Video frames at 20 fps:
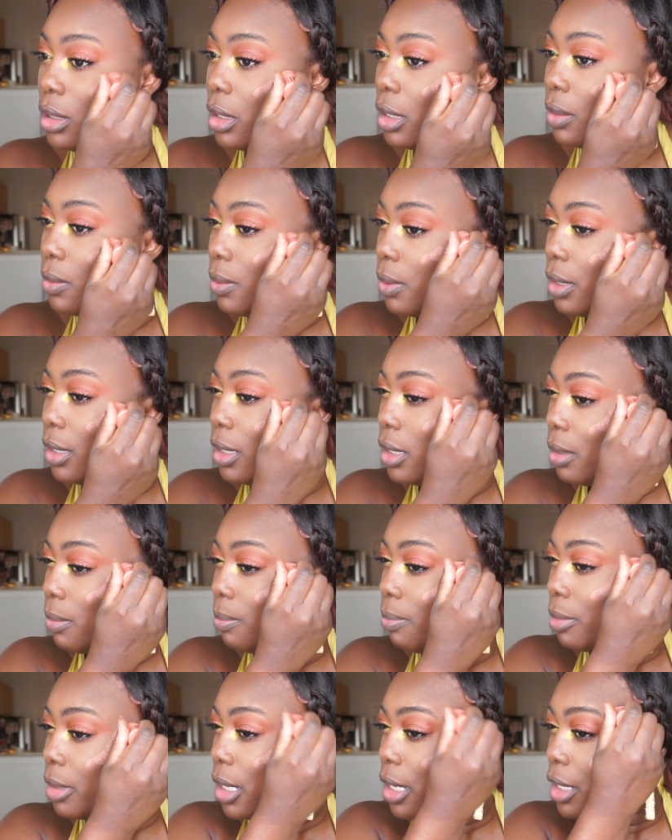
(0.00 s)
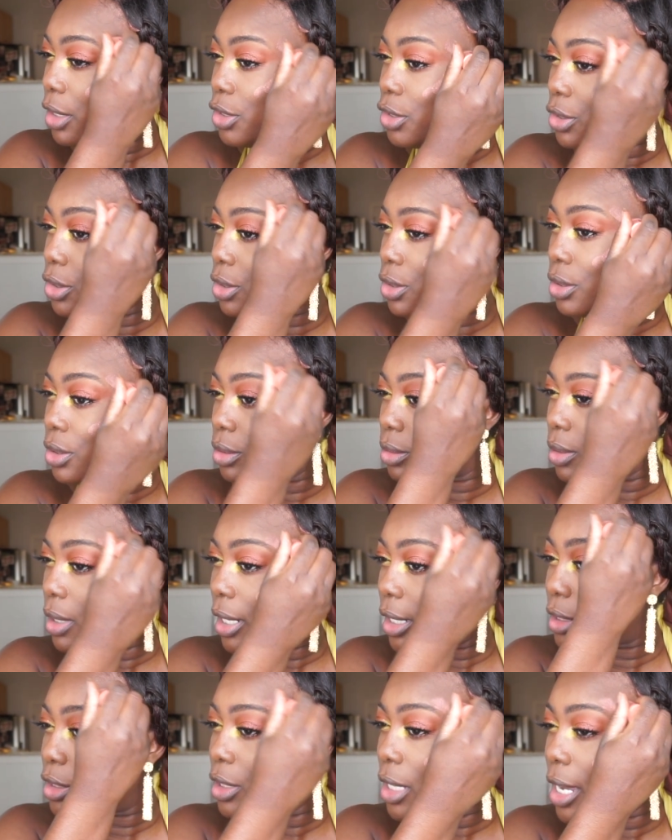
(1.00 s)
liquid blush
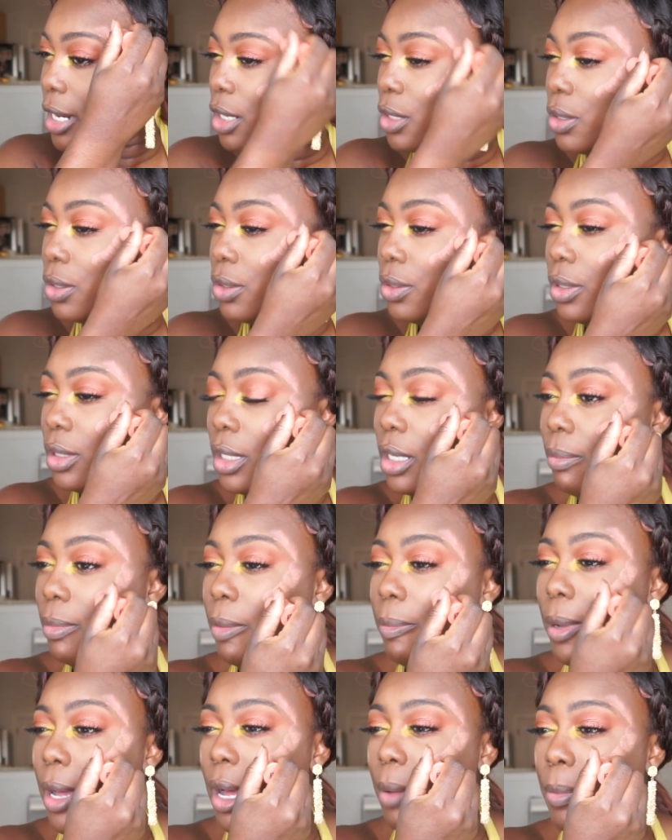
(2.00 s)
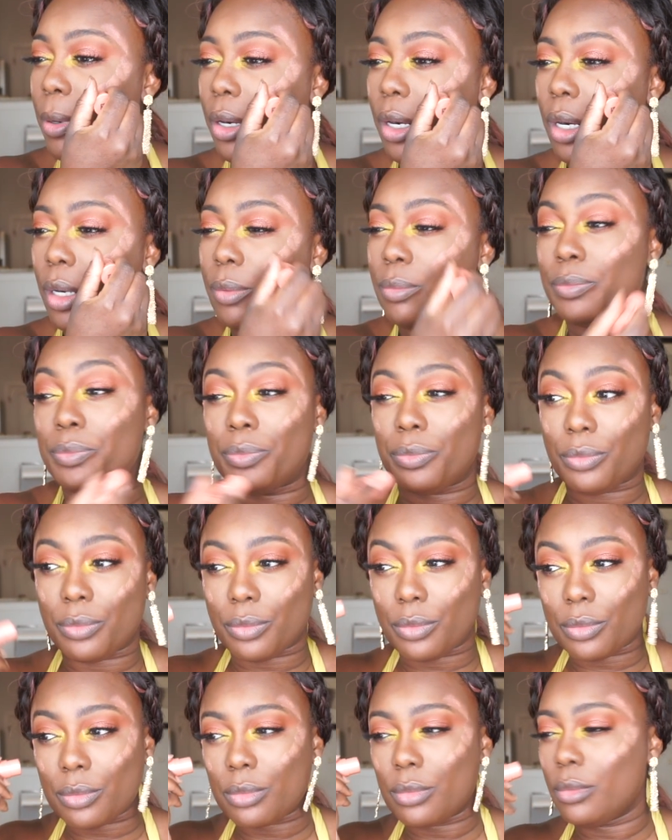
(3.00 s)
eyeshadow thingamabobber.
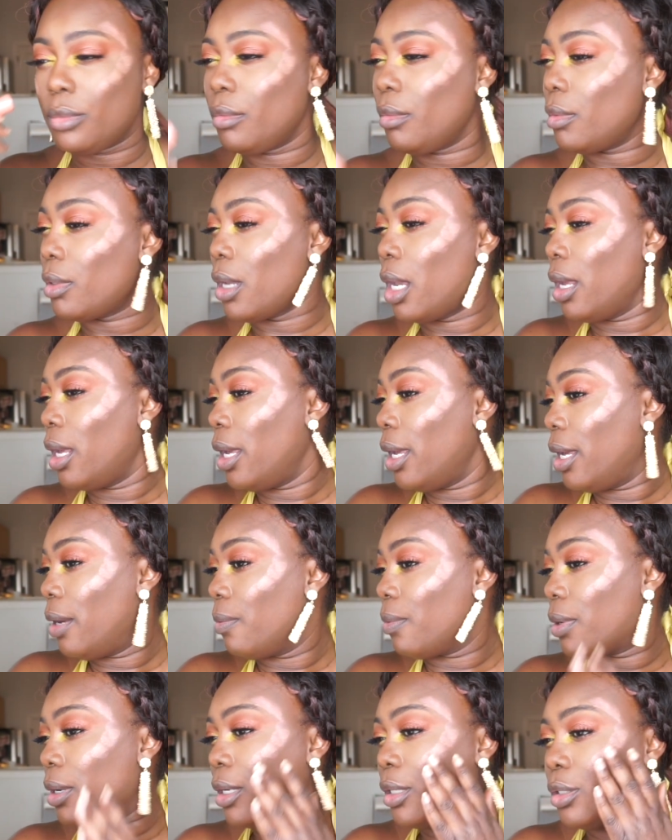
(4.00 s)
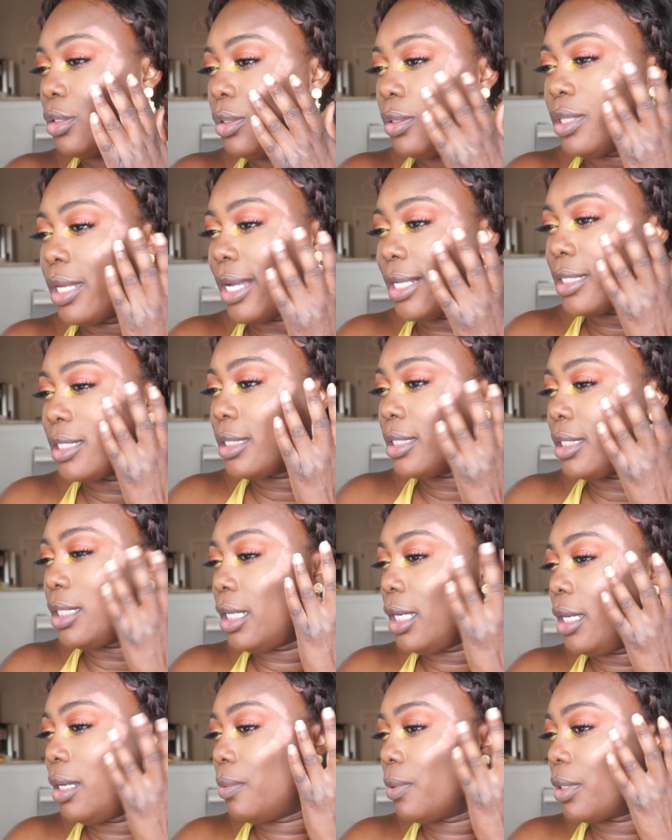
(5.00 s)
We're going to do that
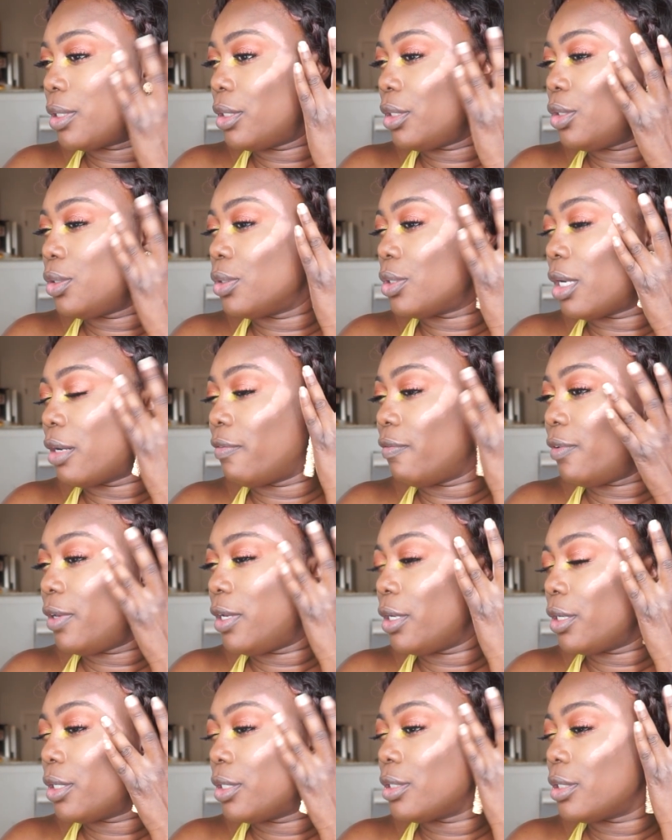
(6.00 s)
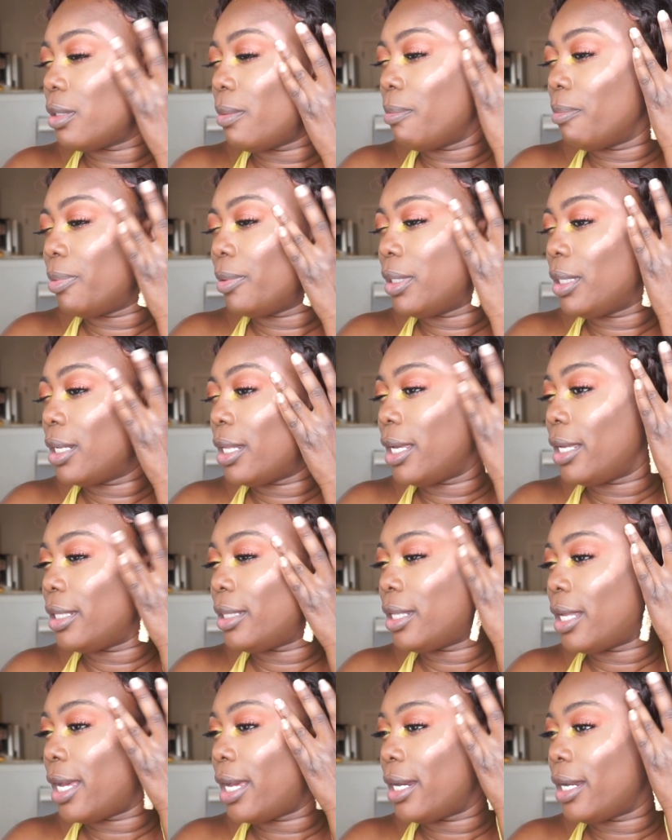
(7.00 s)
C. We're going to use our fingers and
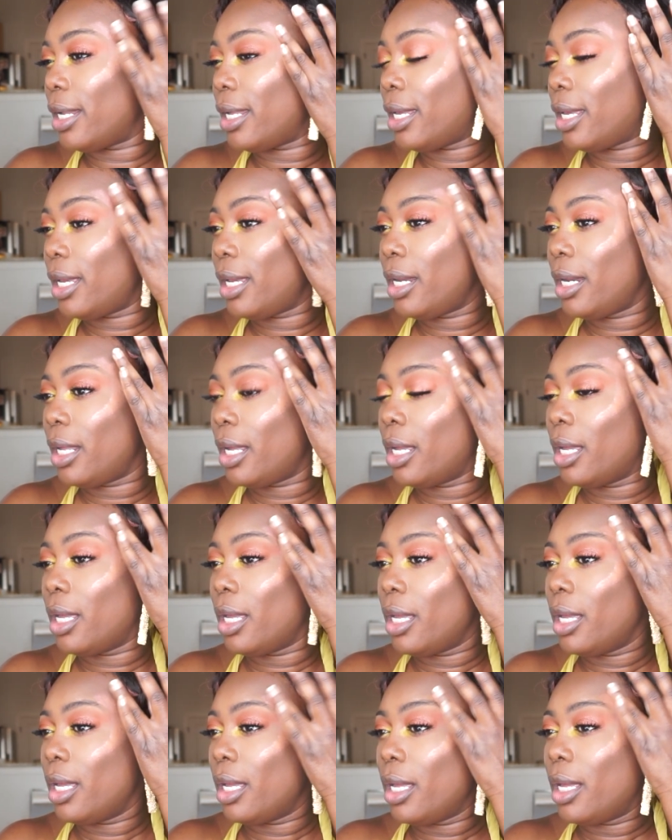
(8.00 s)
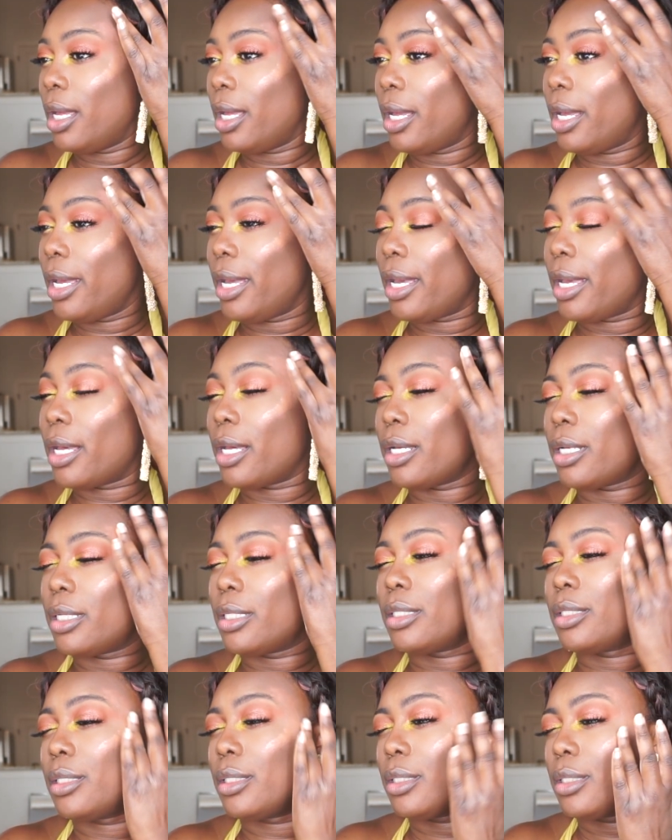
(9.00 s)
blend that in.
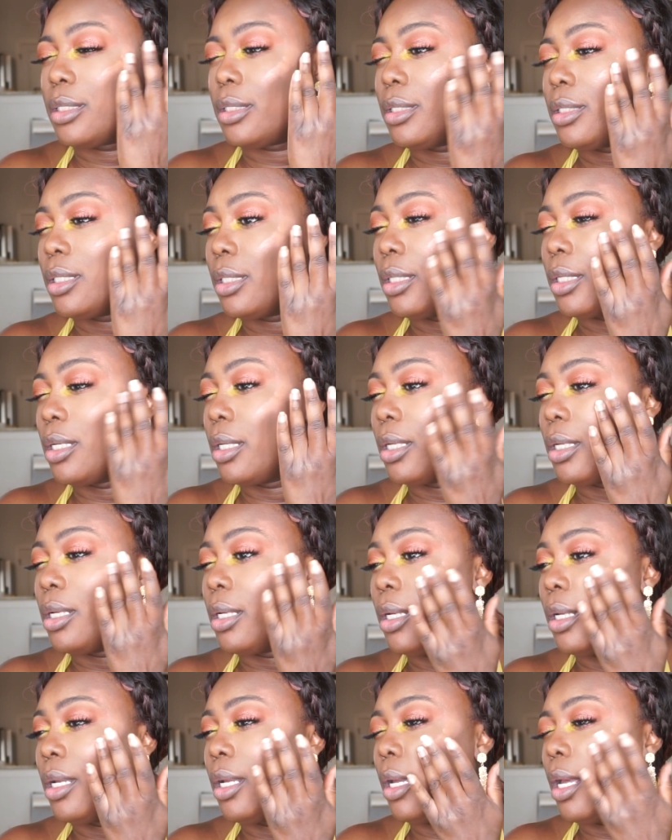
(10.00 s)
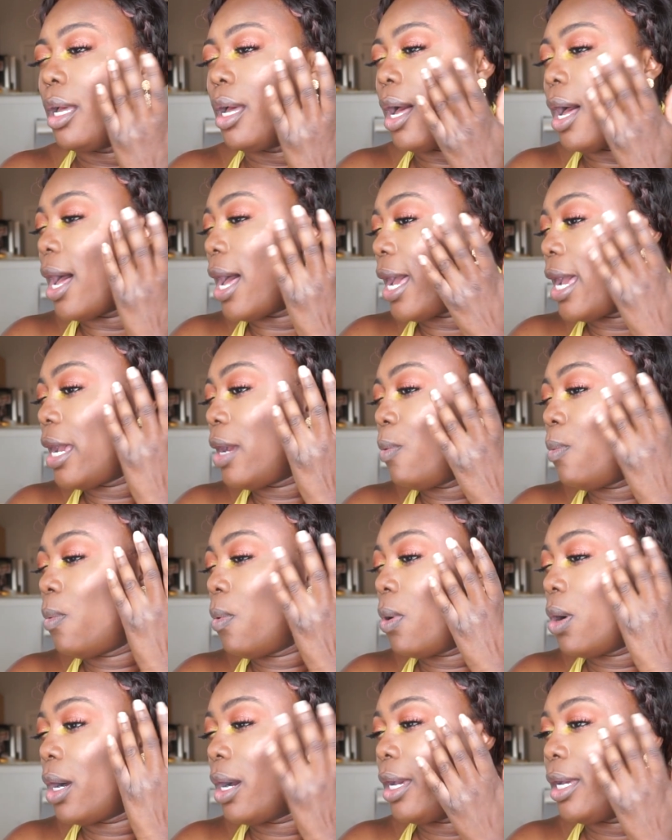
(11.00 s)
And
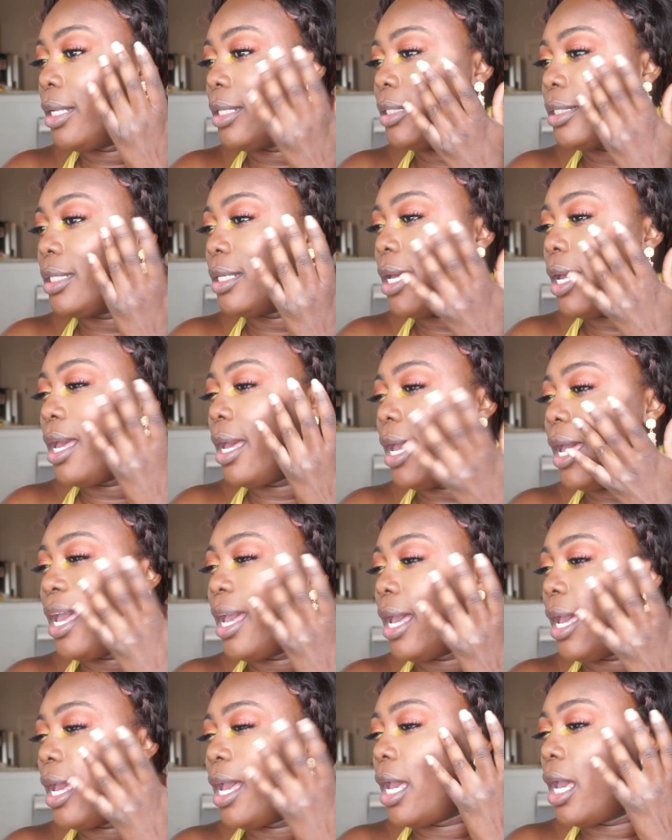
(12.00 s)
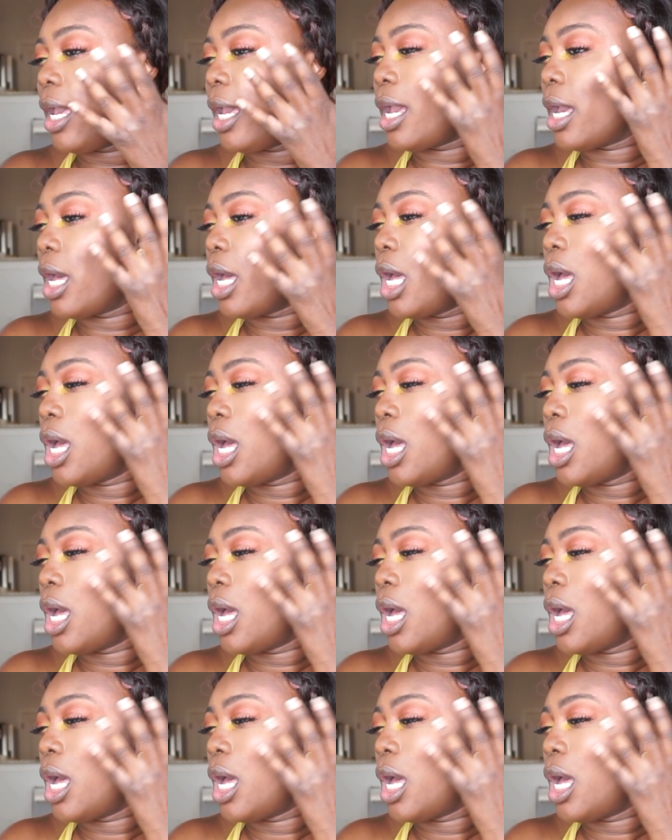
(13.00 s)
I want a